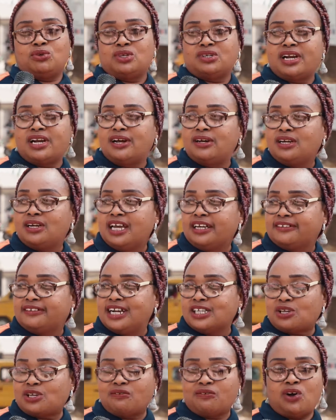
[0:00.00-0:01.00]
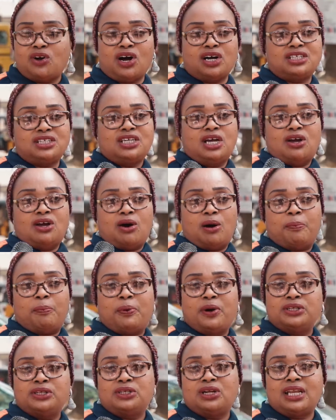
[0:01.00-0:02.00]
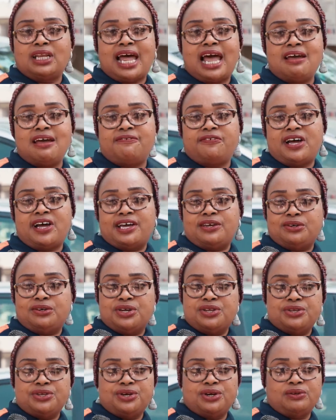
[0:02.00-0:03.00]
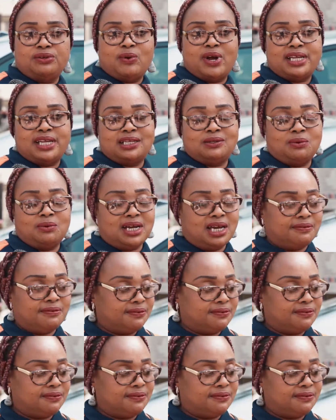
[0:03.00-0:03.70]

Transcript: the grace of God upon your life and your new wedded wife.